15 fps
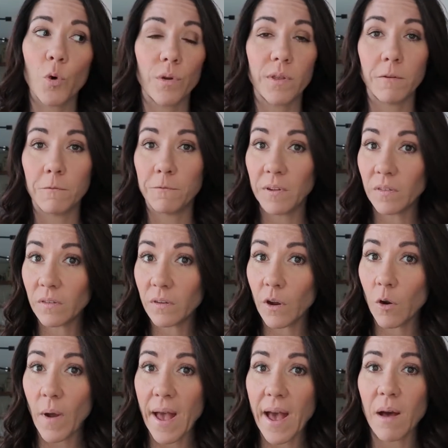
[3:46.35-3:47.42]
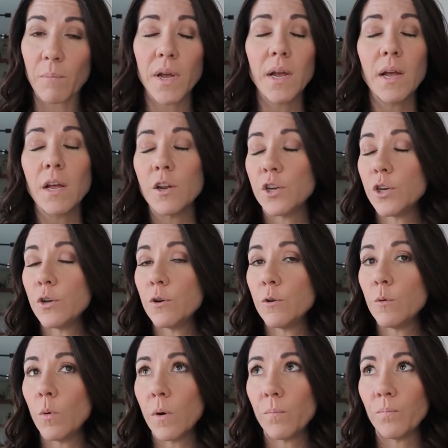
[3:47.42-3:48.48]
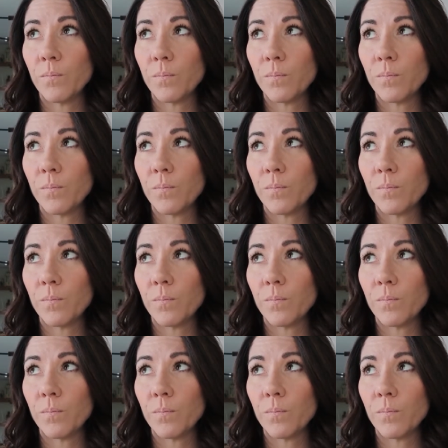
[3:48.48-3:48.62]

or the Visco app to